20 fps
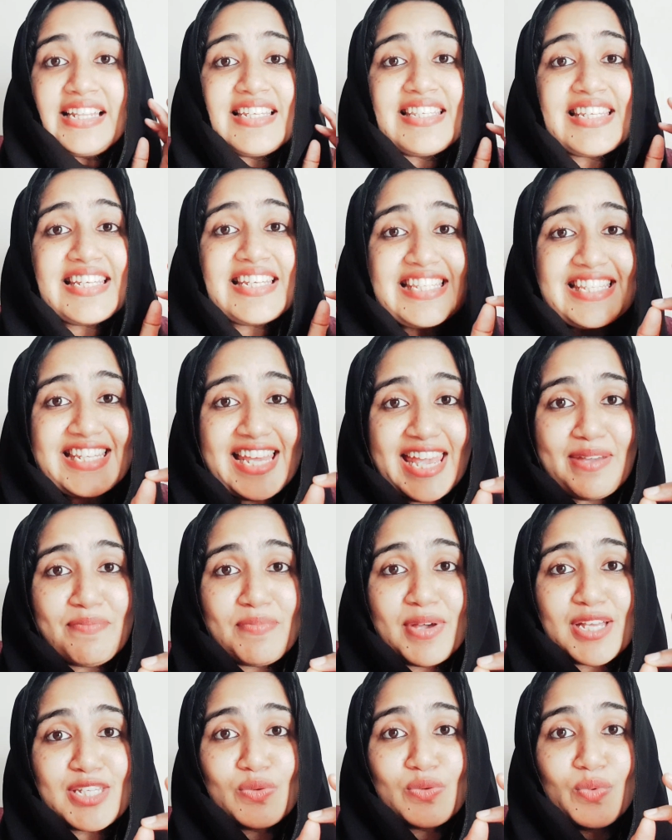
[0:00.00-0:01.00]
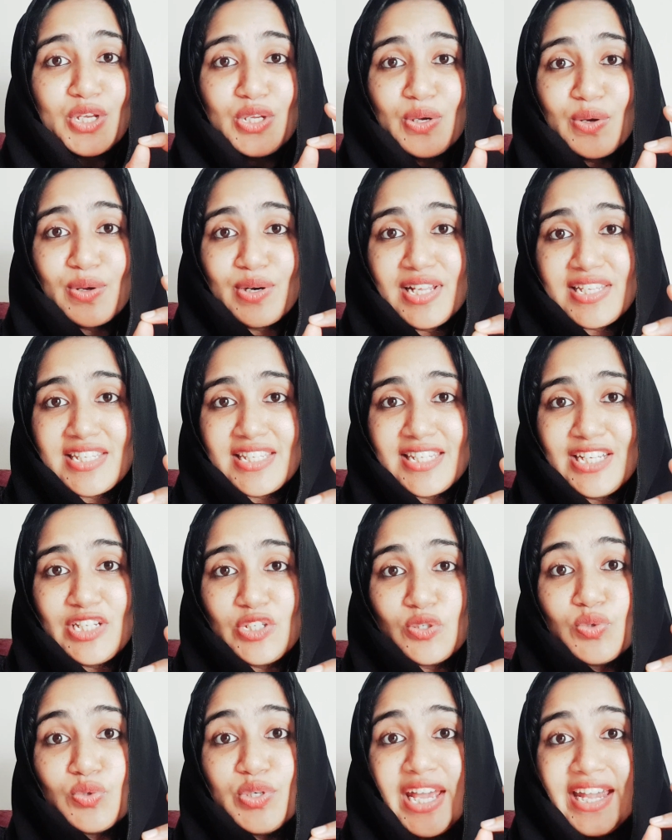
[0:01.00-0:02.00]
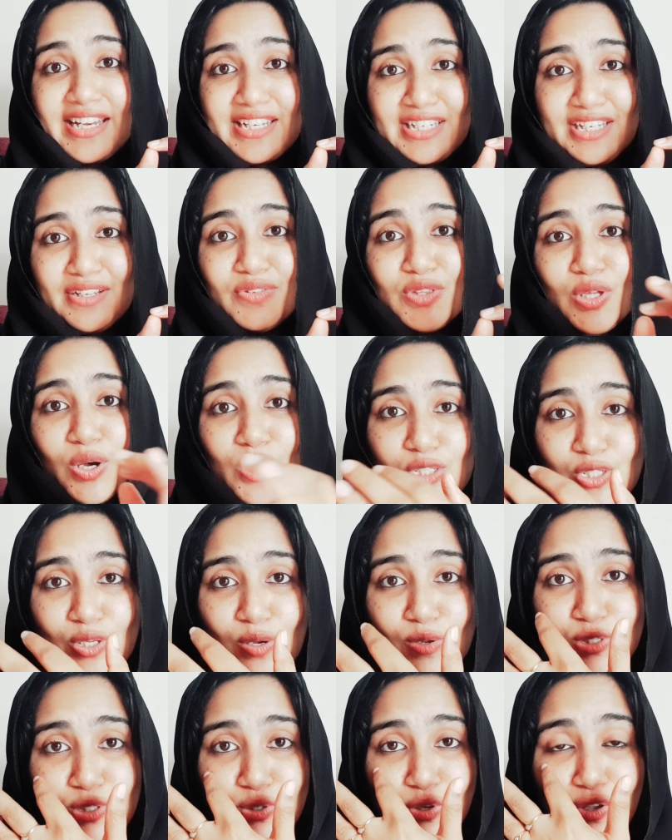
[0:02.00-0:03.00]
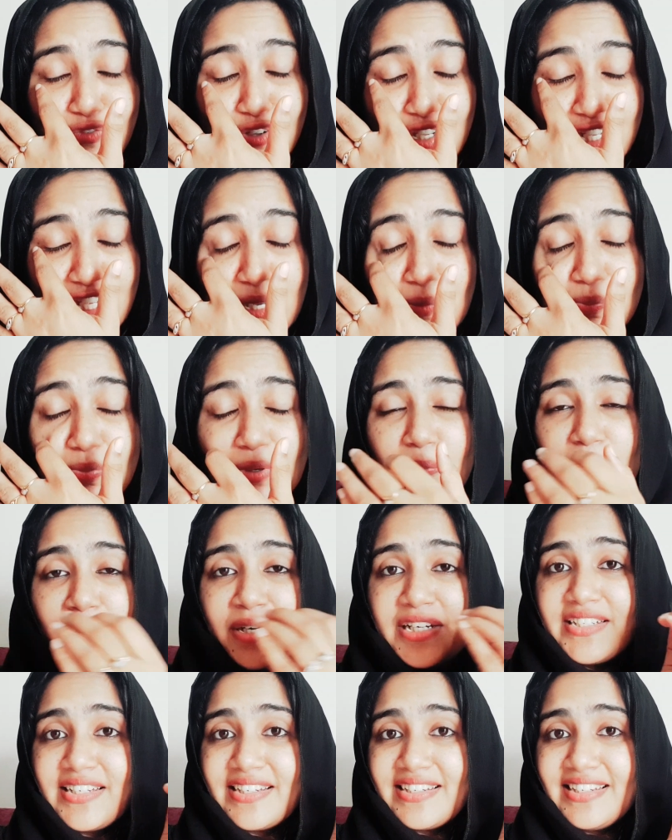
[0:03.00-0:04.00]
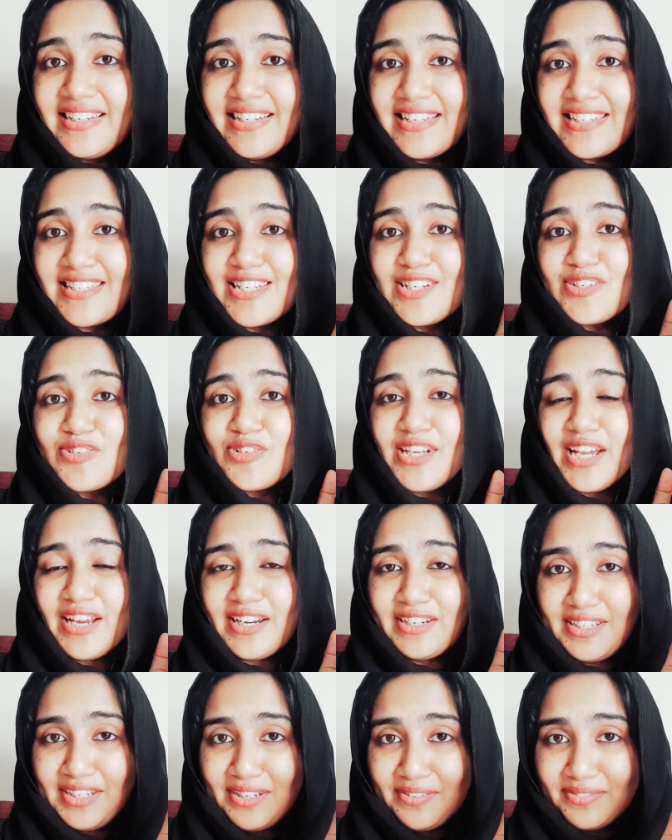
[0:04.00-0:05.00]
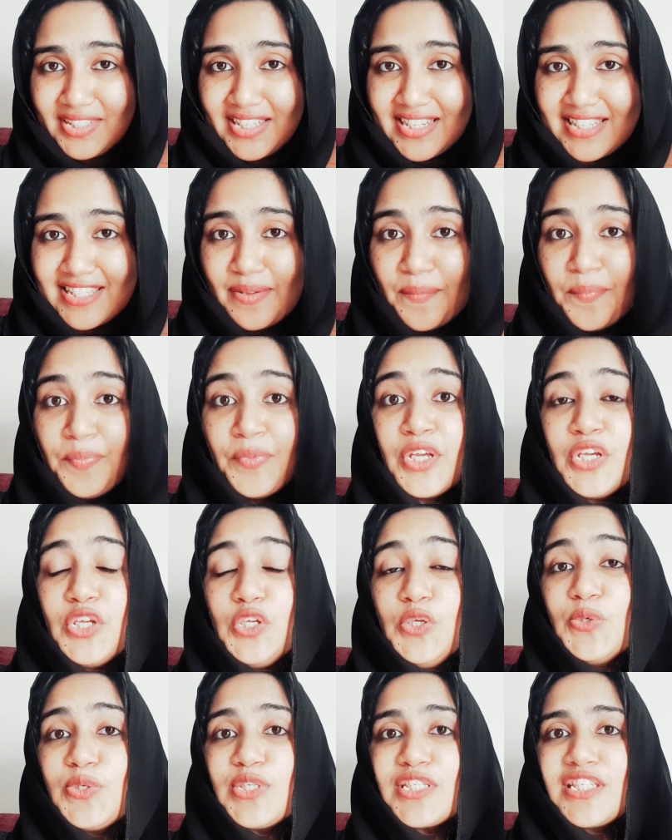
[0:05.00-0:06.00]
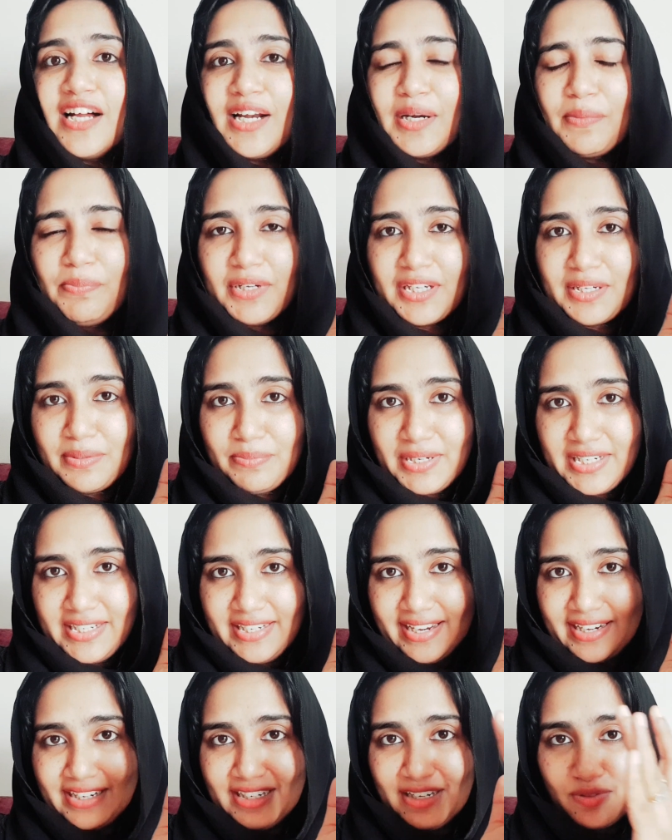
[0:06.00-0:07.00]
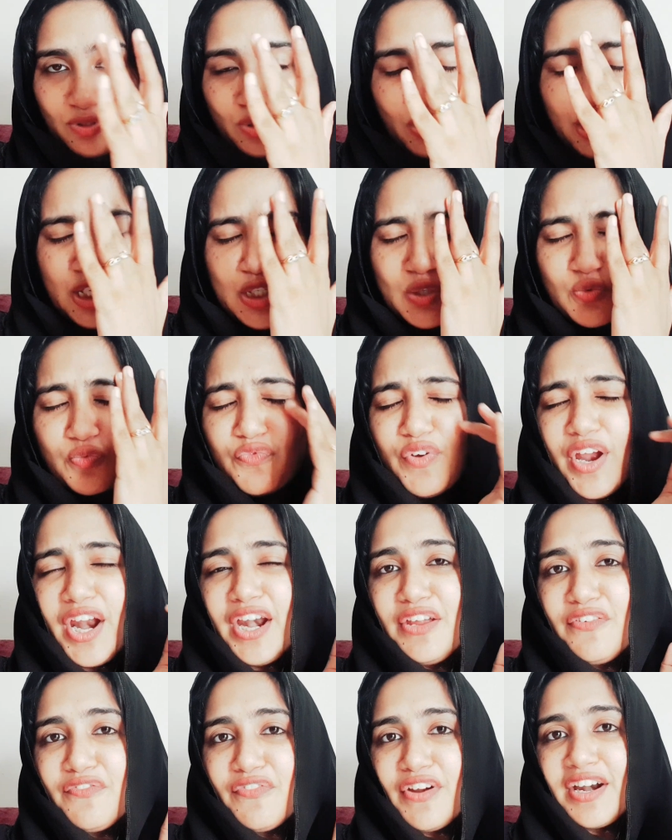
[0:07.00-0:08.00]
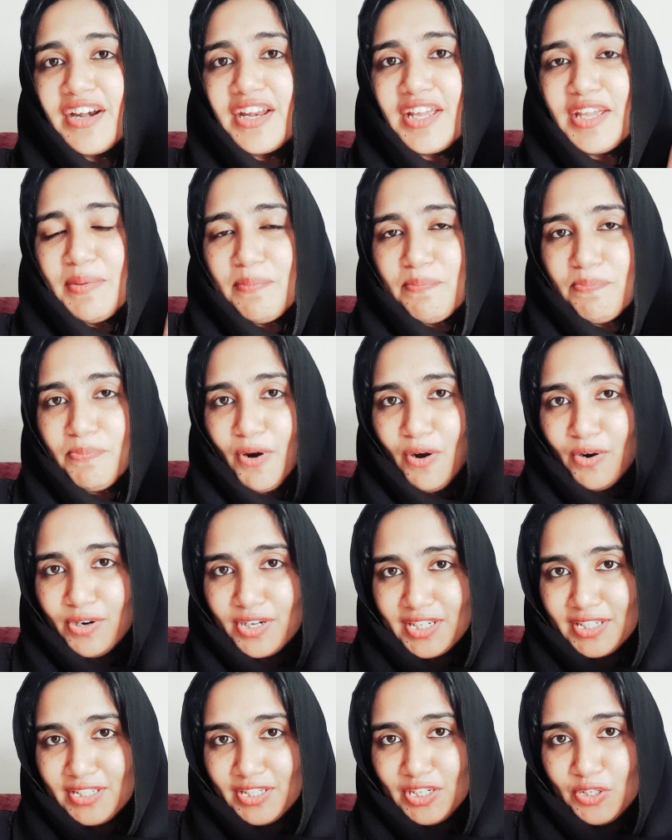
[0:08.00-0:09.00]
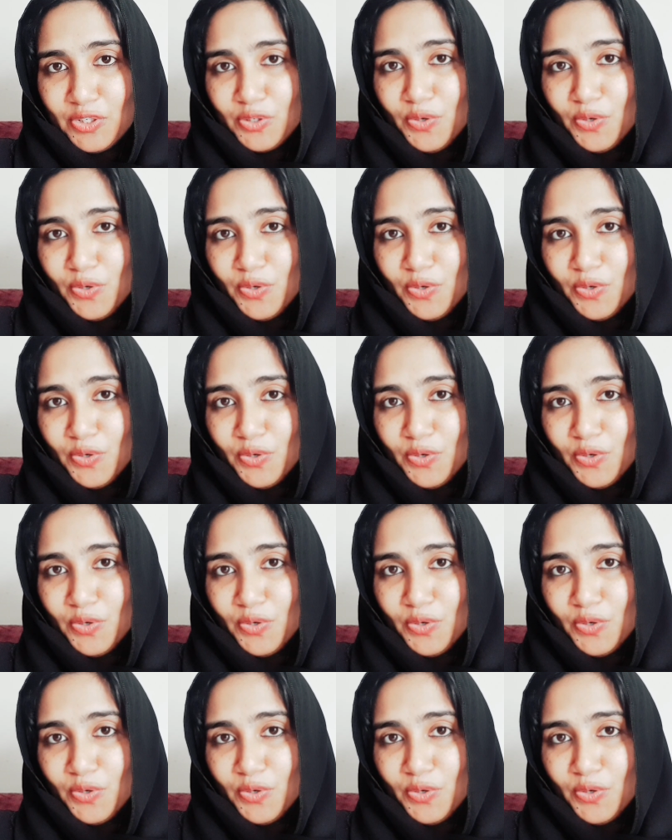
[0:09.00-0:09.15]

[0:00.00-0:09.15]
This is same as when you're listening to negative thoughts also. If you keep repeatedly listening to negative things, you start becoming negative. So it is very important,